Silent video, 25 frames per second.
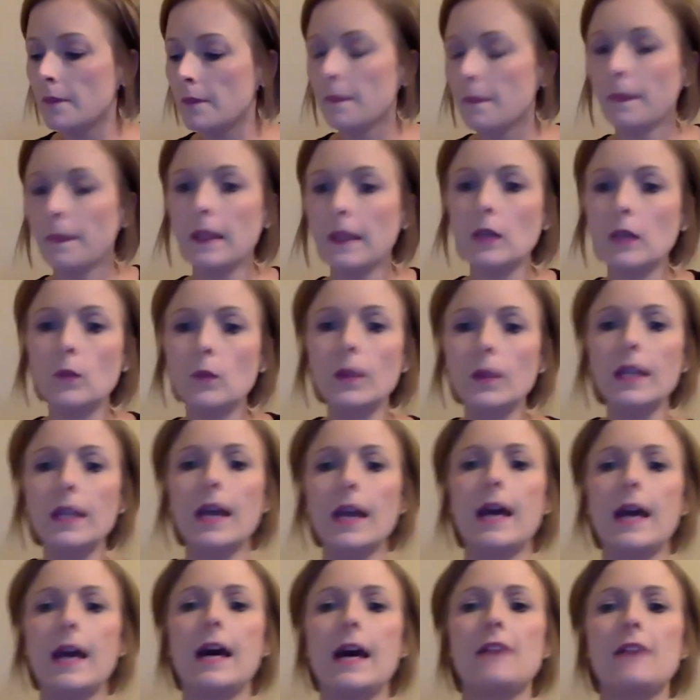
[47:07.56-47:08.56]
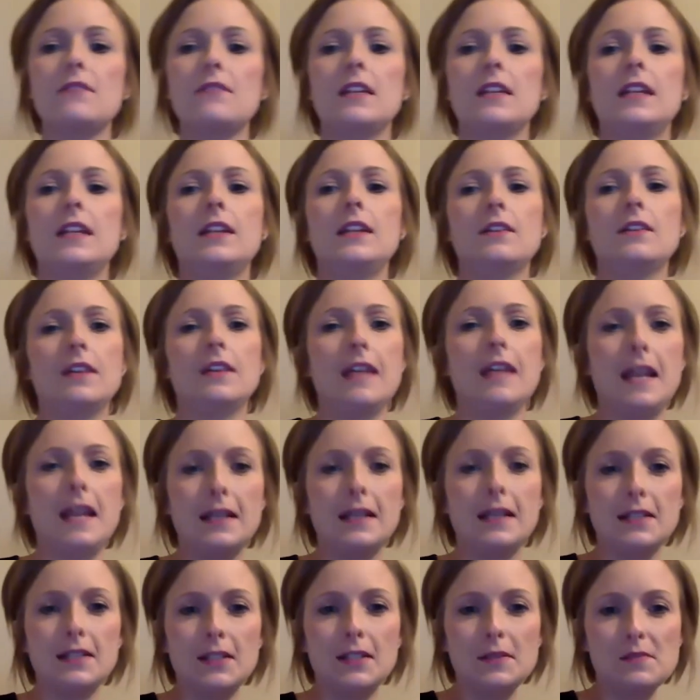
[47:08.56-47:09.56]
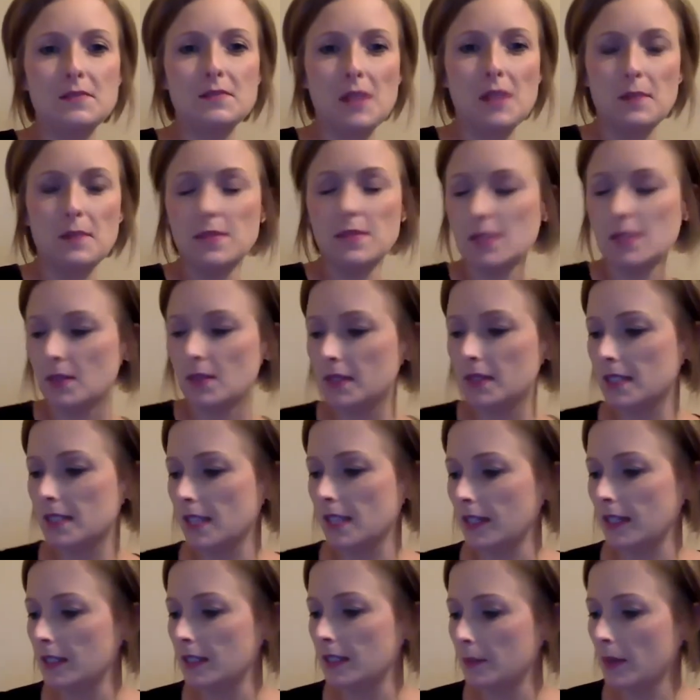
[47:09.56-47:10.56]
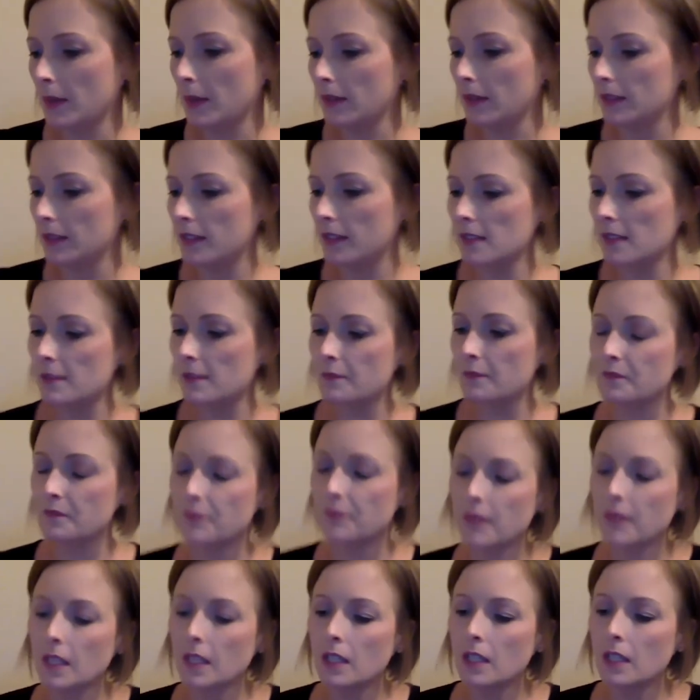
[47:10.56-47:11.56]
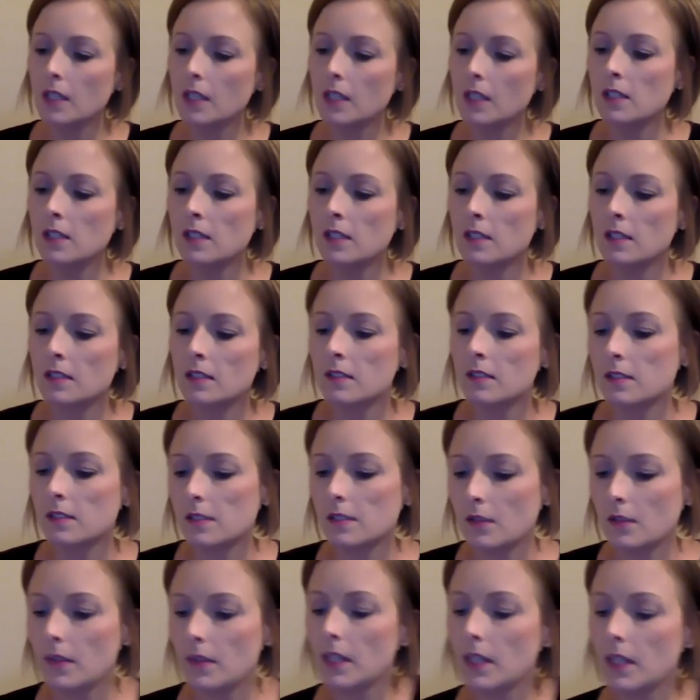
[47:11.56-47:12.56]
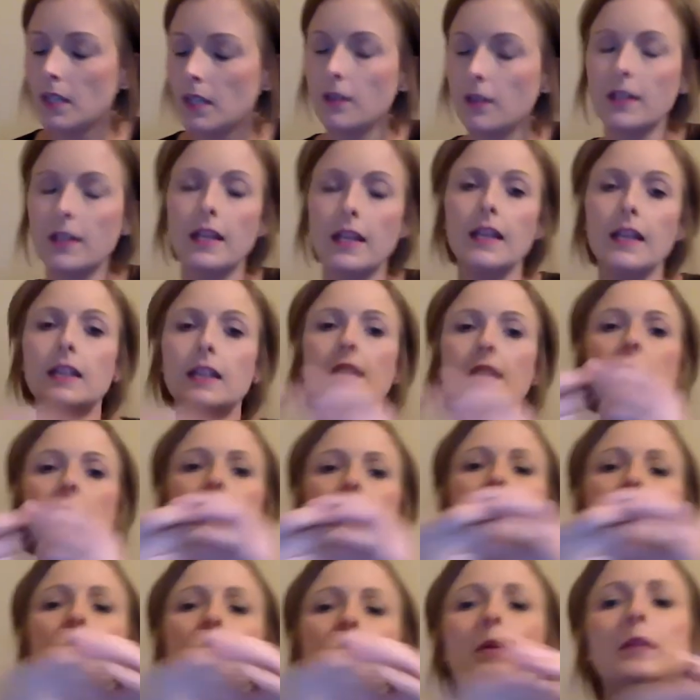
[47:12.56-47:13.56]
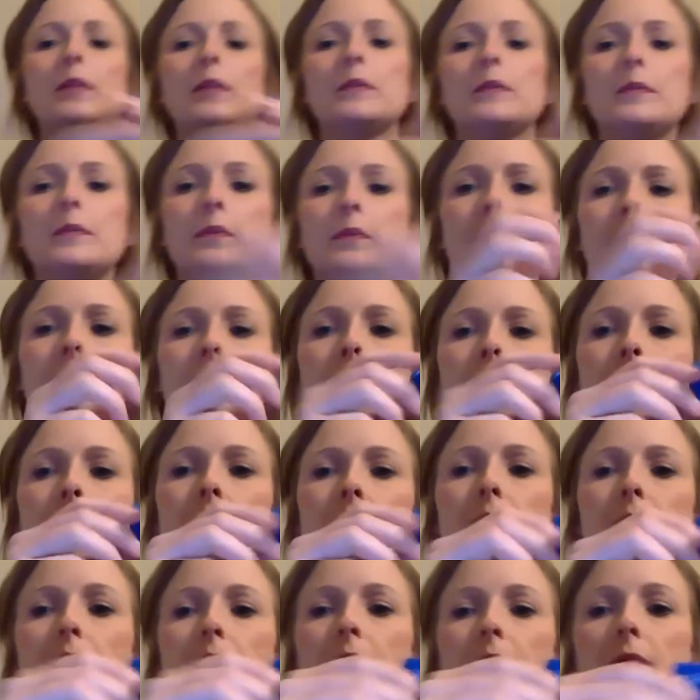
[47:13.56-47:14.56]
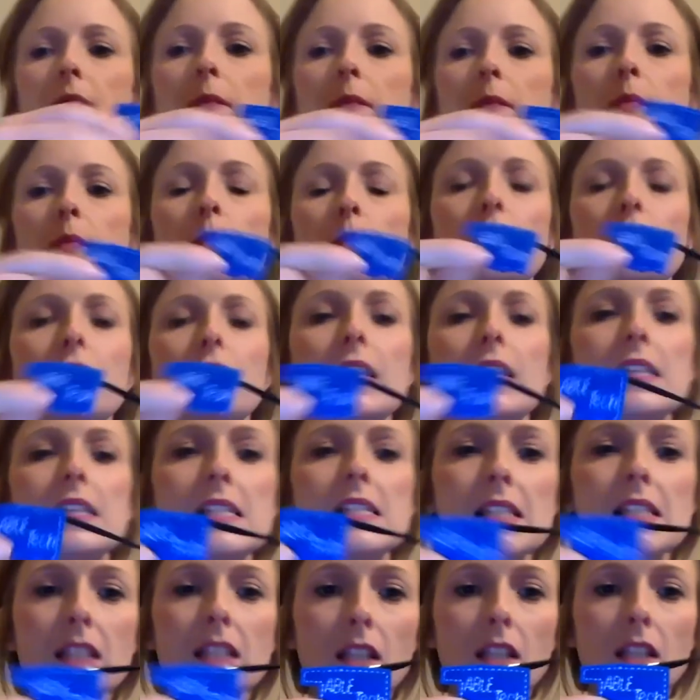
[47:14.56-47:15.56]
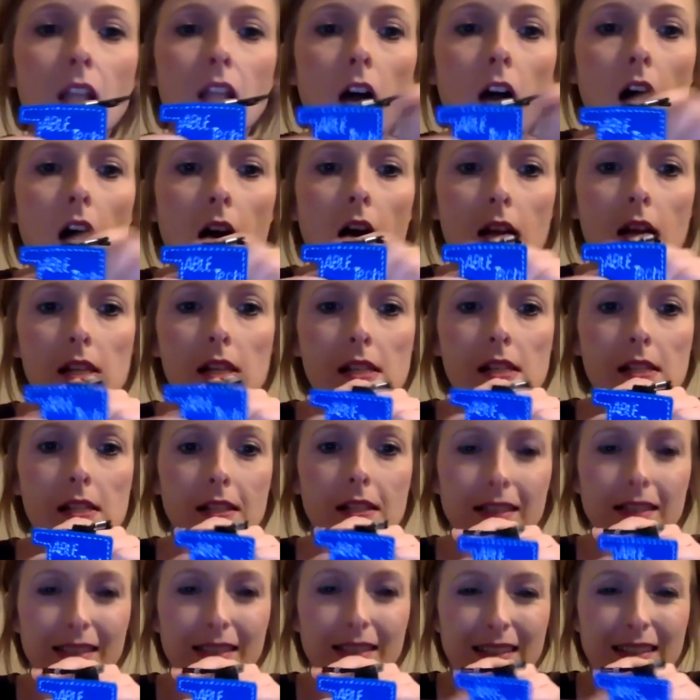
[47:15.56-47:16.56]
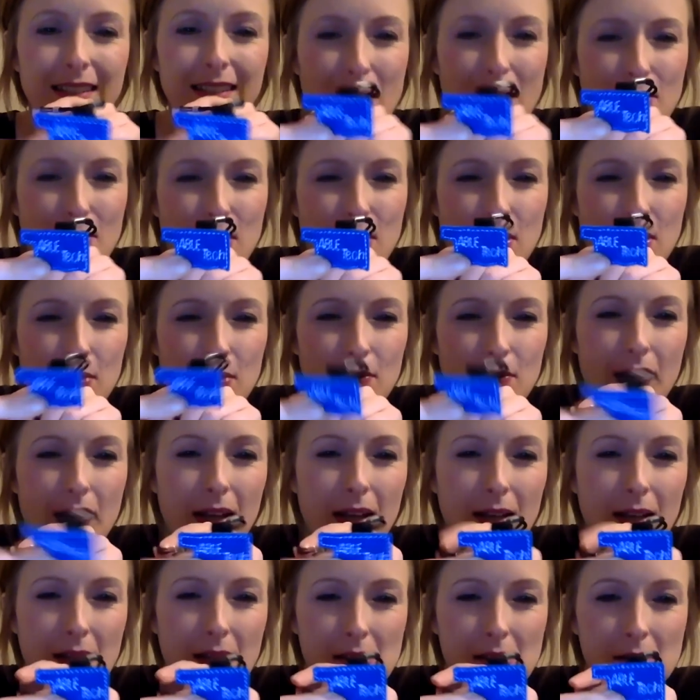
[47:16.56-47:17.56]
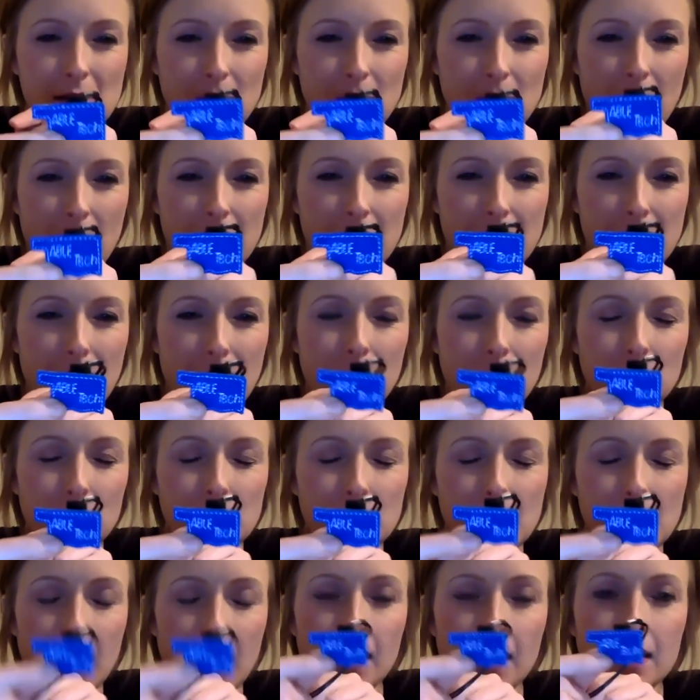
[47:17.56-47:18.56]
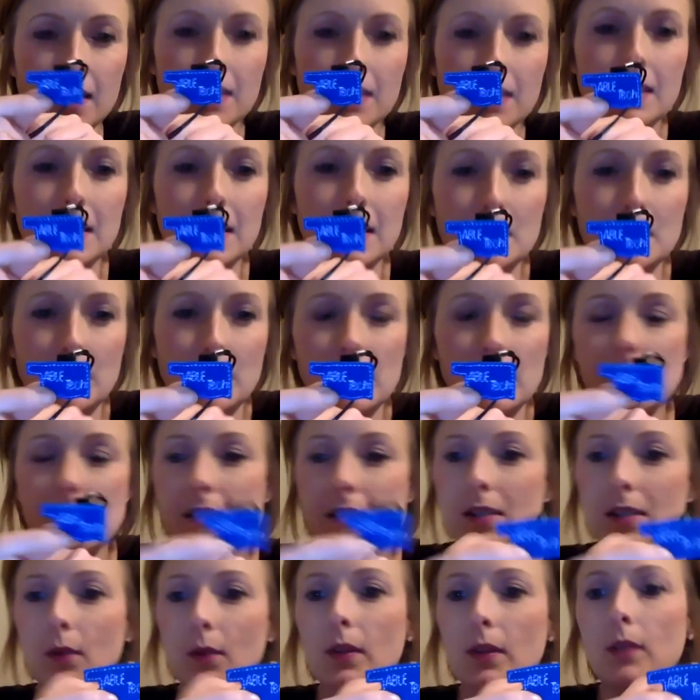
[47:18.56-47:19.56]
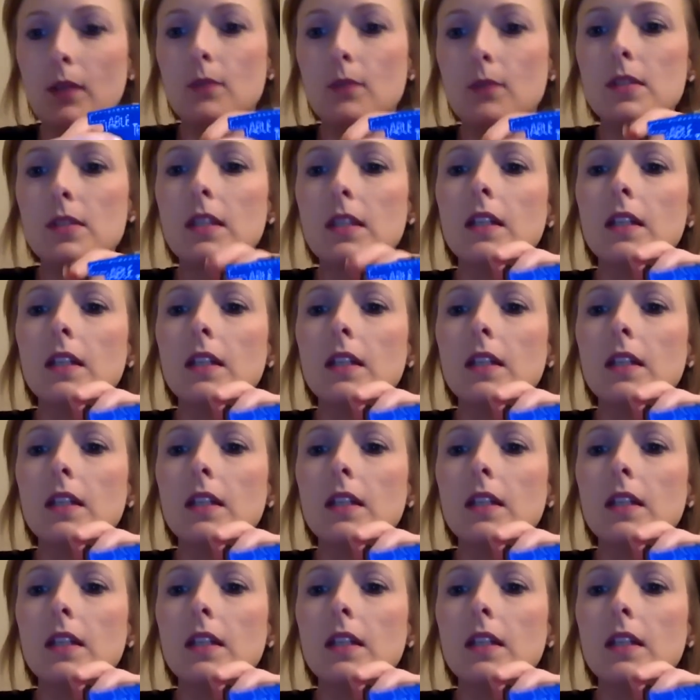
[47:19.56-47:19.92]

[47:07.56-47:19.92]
Then we have the hearing aid clips. I'm so excited about these. So the hearing aid clip prevents the loss. Look how cute that customized Able Tech clip is. So cute.